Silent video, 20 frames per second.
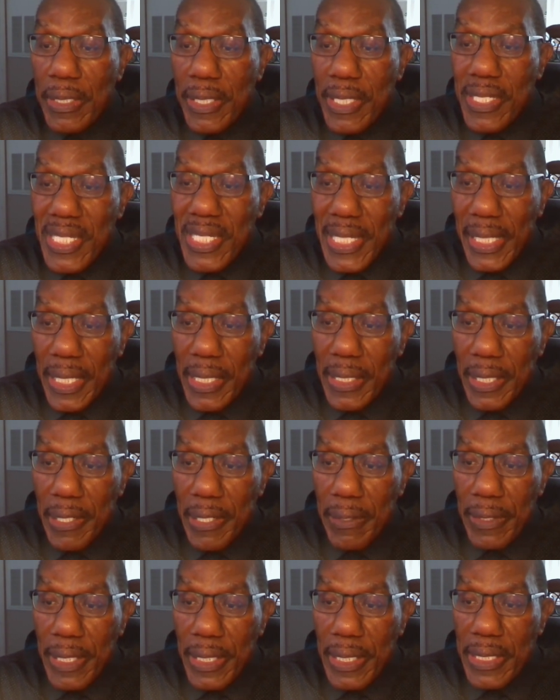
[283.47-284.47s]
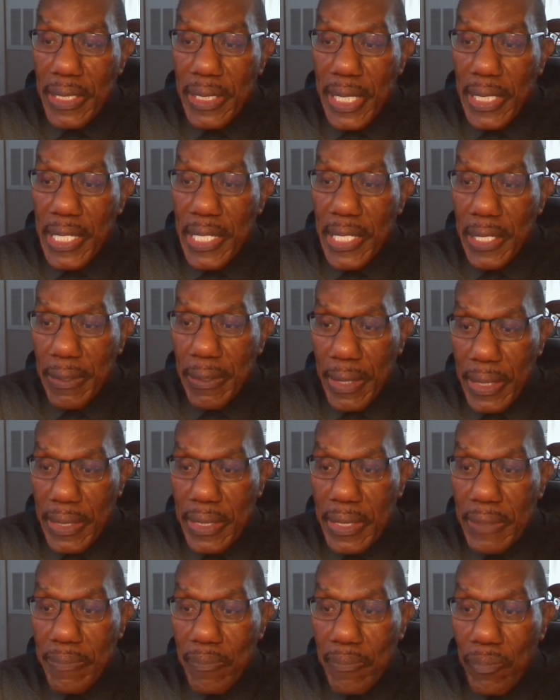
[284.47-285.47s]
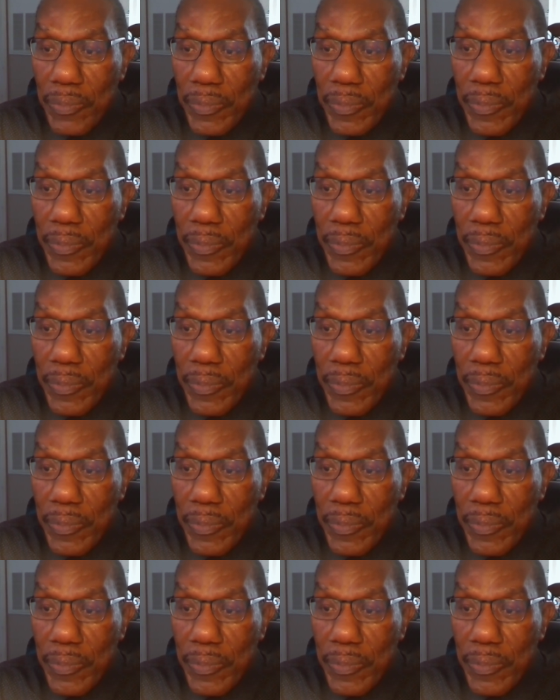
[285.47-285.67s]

The second area is adherence.